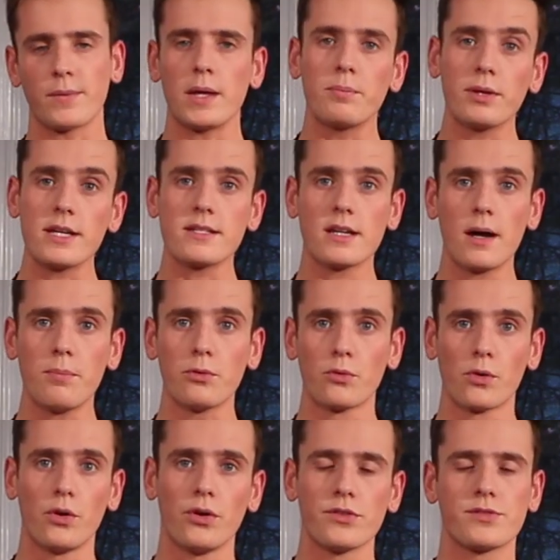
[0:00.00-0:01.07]
It plays a couple
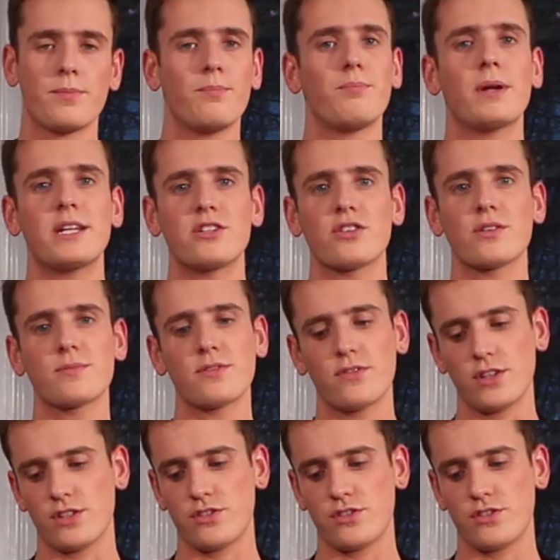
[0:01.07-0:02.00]
roles, but in terms of the